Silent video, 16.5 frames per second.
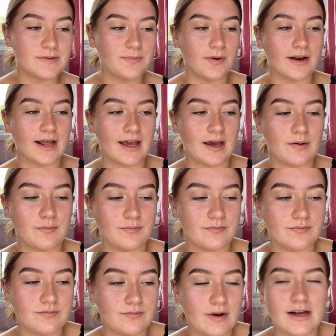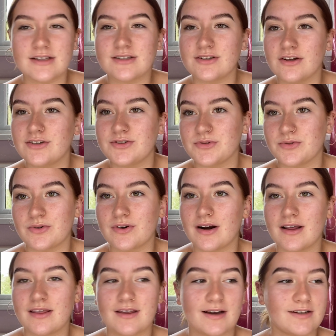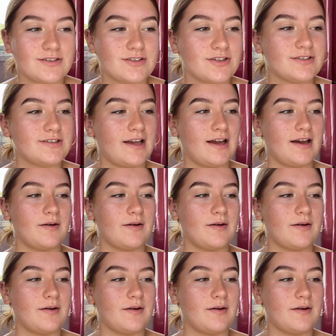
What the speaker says: but it's not sore or anything. It just